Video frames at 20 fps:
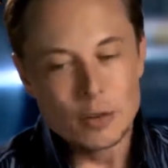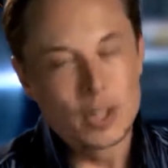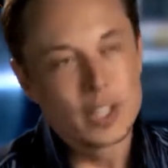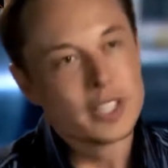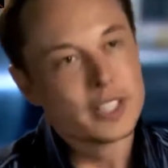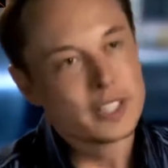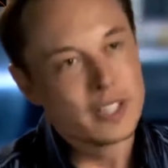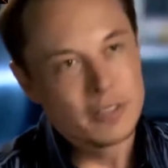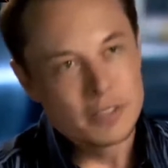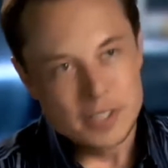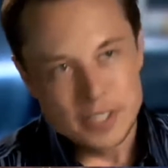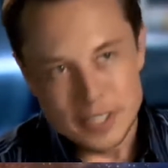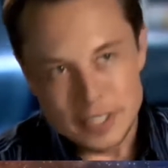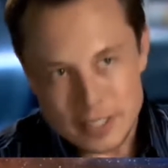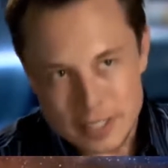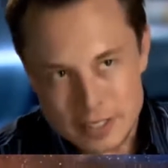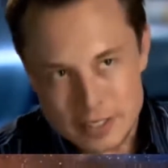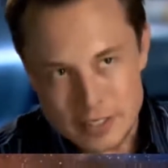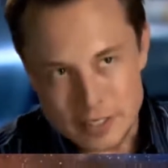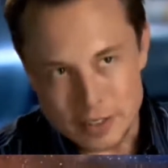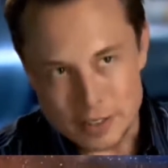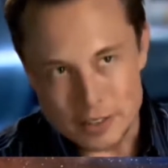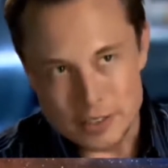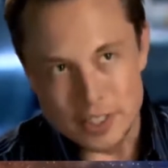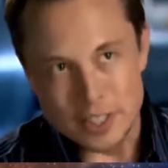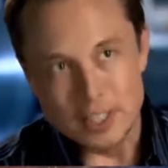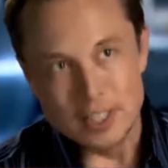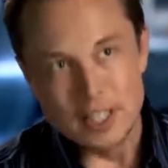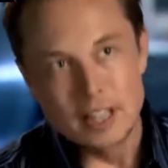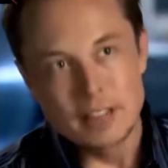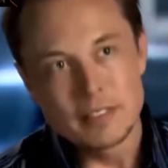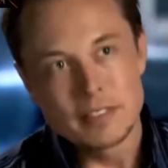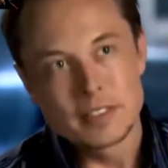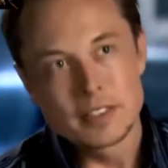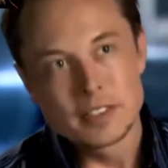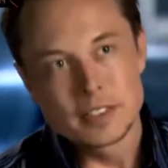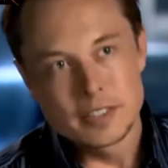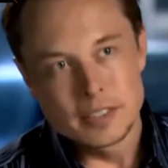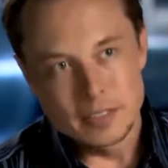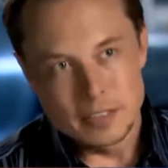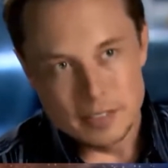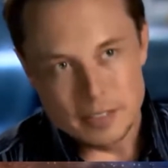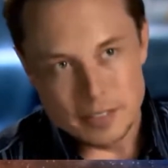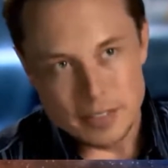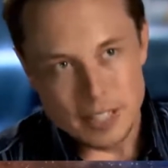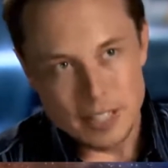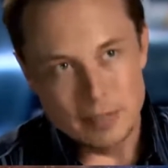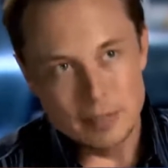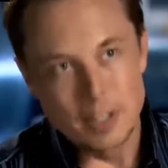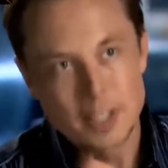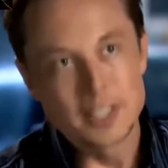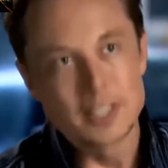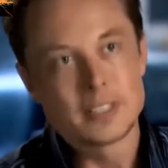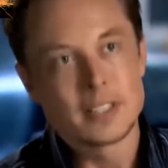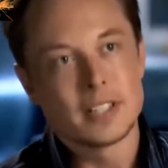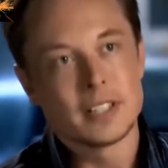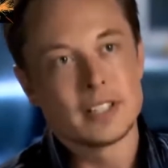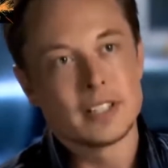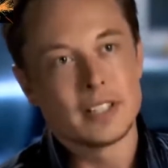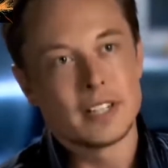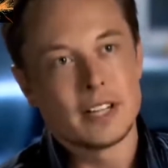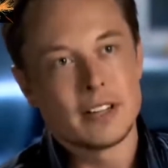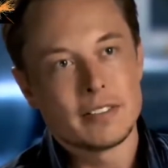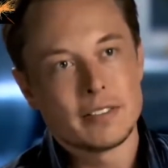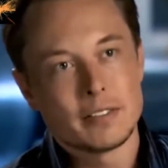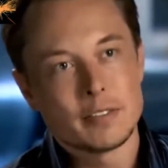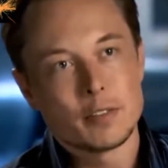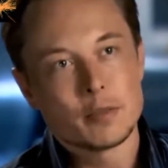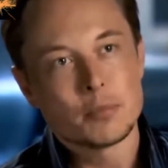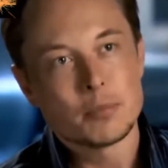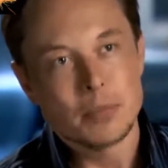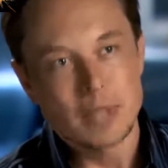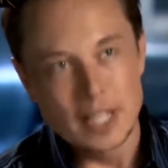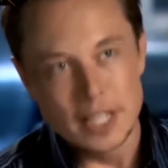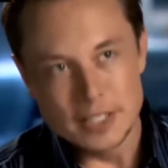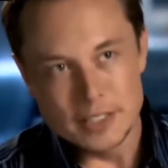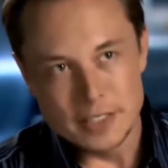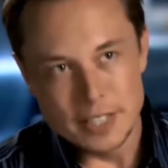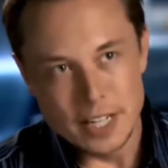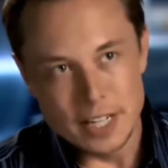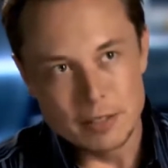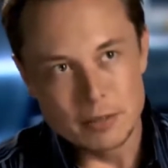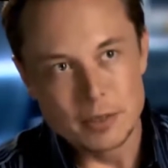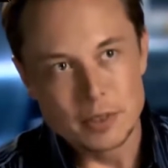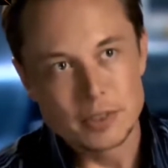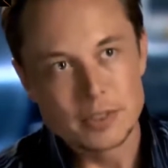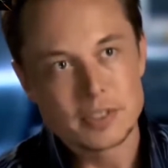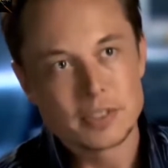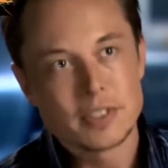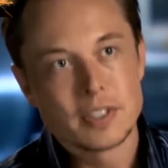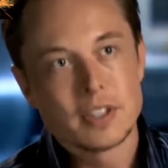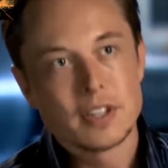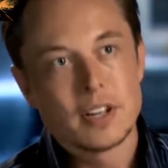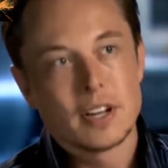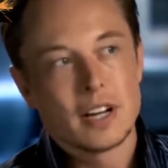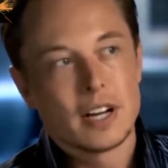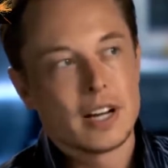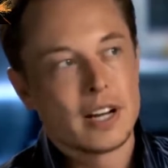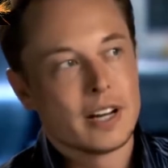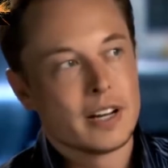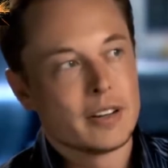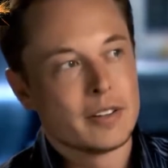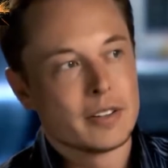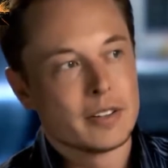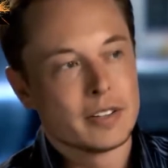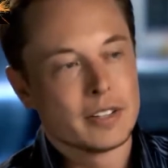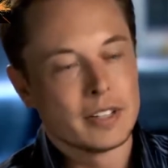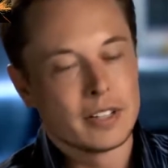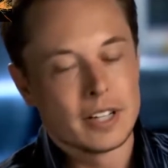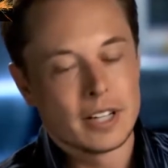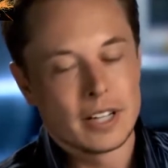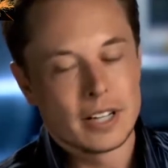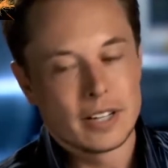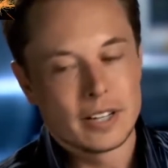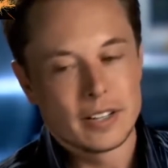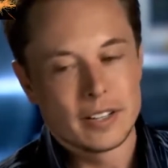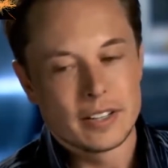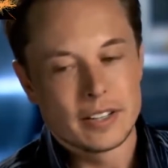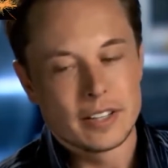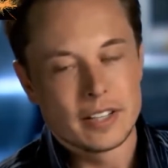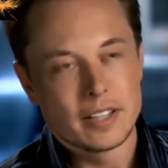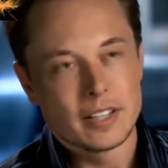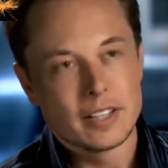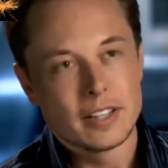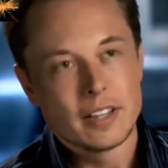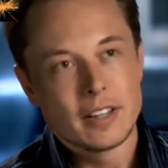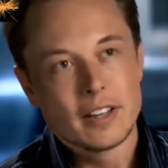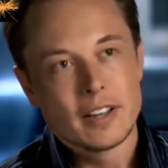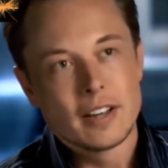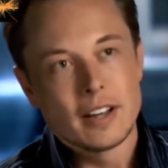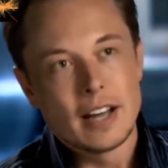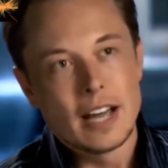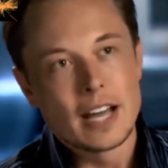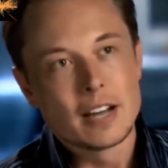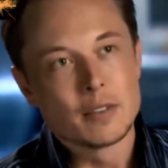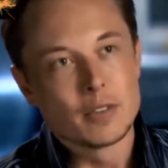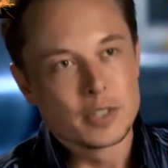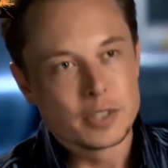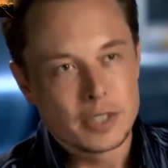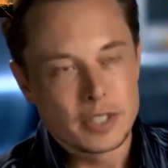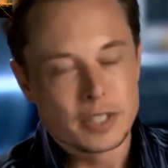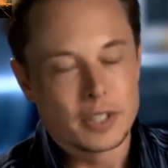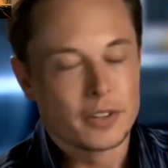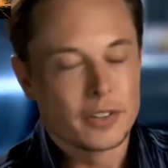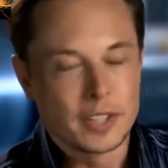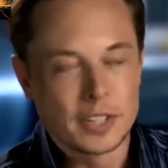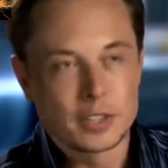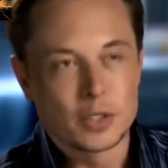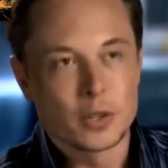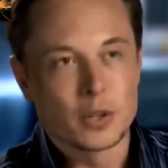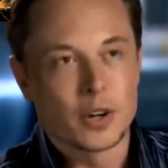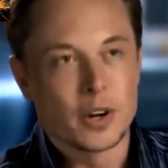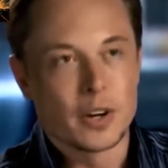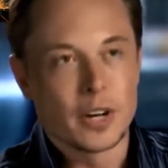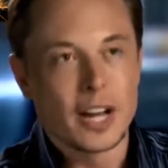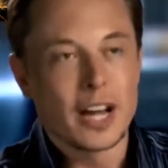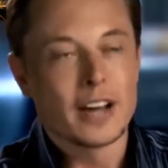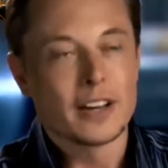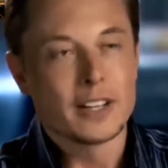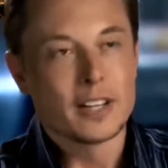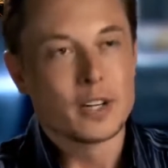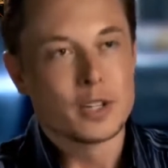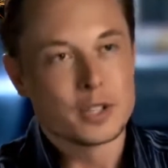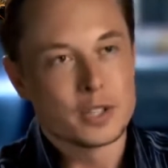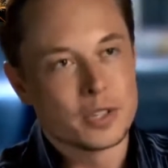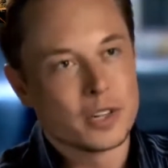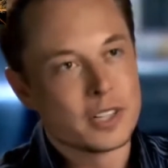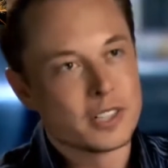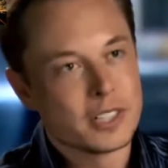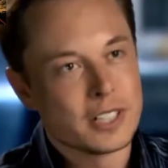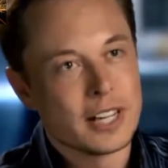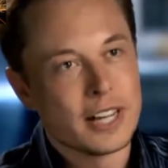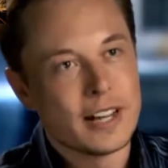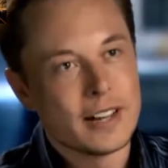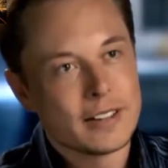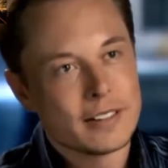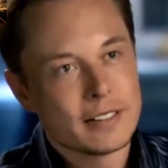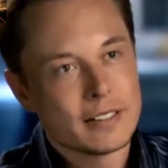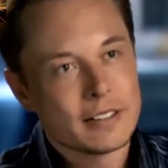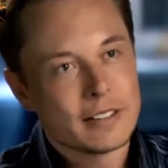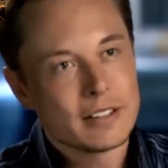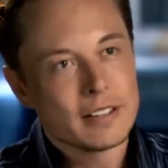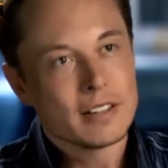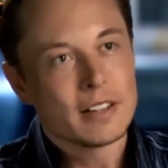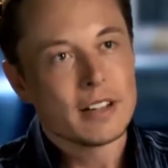Well, there's obviously single-celled life, multicellular life, plants and animals. The animals, things going out of the ocean onto land.